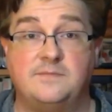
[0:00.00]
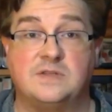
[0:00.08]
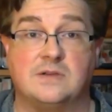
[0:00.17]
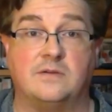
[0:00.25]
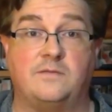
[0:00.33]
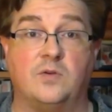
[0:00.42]

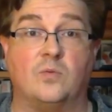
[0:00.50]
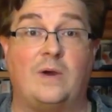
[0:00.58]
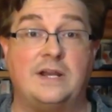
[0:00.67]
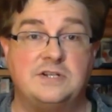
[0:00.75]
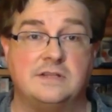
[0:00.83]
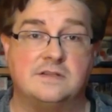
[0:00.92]
So if you're
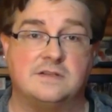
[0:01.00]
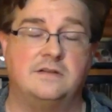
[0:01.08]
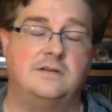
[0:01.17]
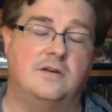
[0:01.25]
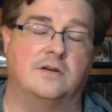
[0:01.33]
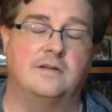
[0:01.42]
watching this and
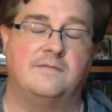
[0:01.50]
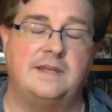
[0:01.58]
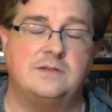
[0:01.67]
you're an event